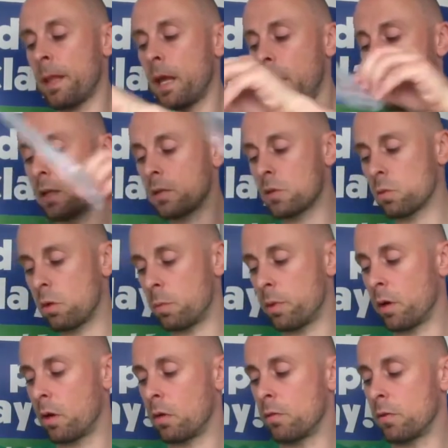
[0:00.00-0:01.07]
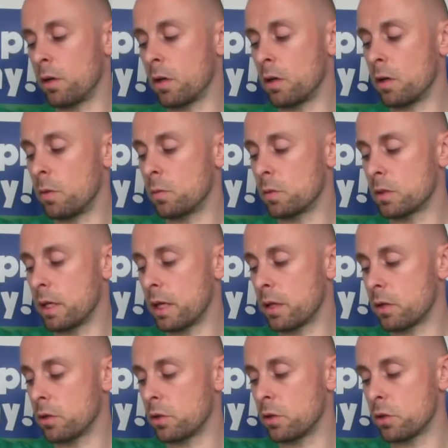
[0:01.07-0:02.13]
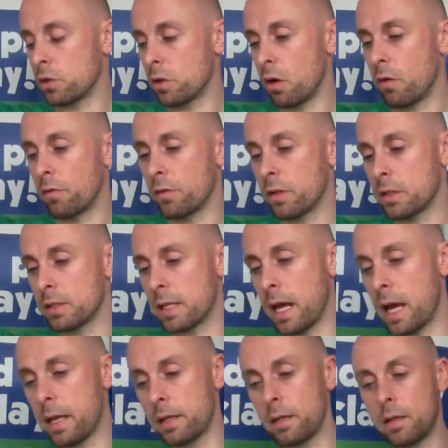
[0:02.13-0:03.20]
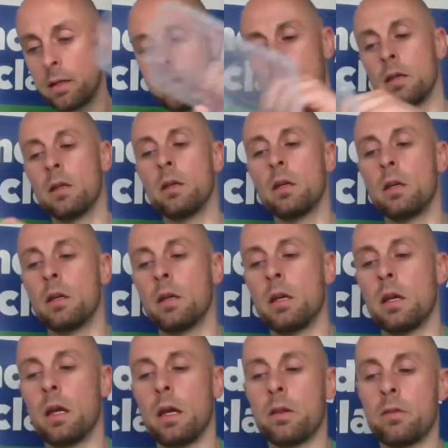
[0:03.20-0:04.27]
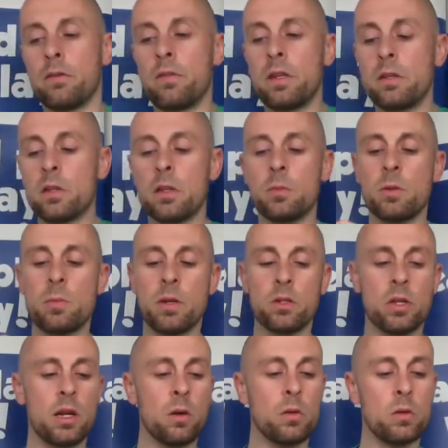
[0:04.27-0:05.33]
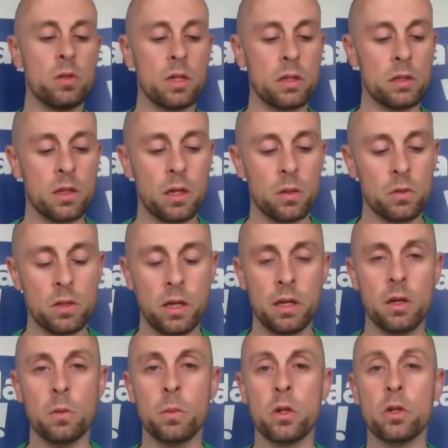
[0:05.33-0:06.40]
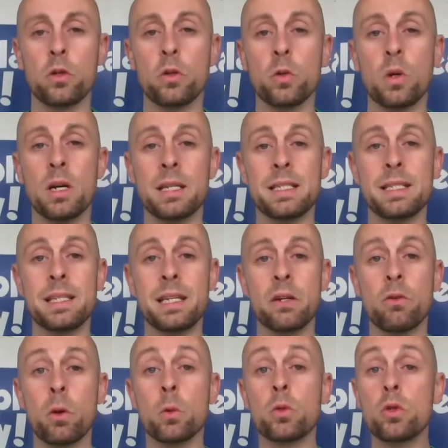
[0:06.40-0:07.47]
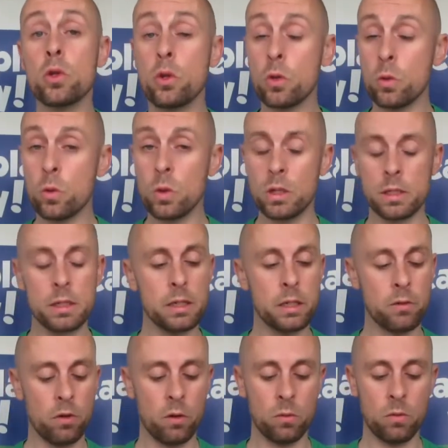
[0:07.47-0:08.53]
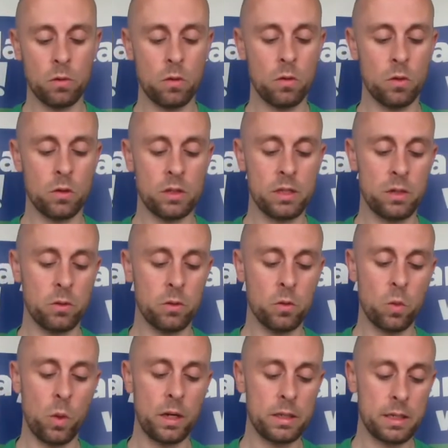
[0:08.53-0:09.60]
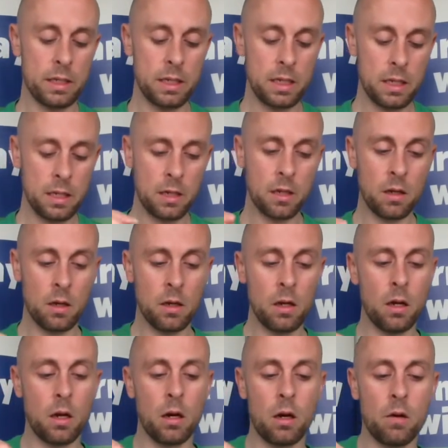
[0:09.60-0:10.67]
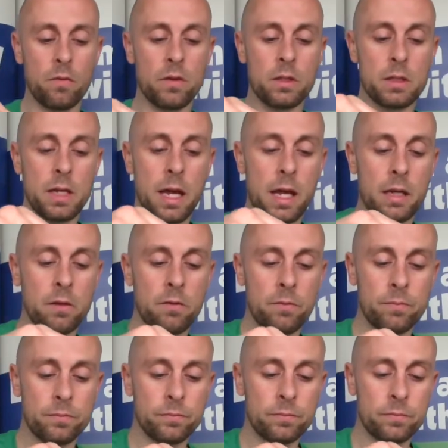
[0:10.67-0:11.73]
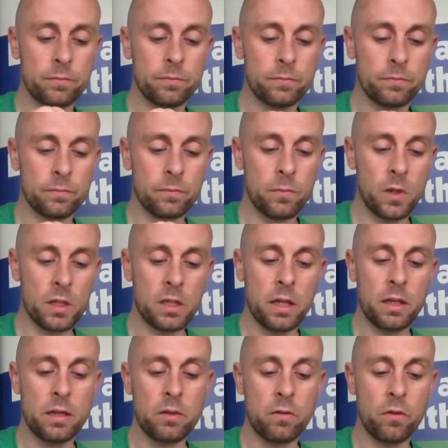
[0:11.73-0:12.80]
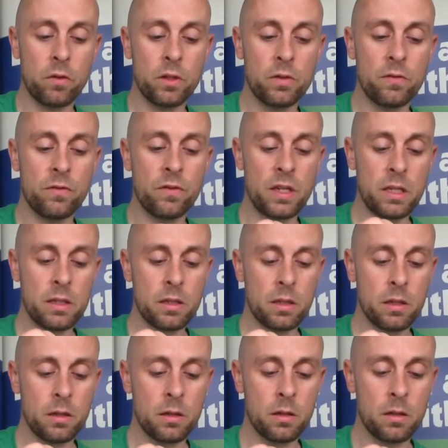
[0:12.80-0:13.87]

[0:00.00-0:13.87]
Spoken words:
and swap it over, and we'll take a touch of the tan. And the feet are going to be measured out using our scales again, and we're going to do a 020 or a 020 of the tan. Like I say, these are for his feet.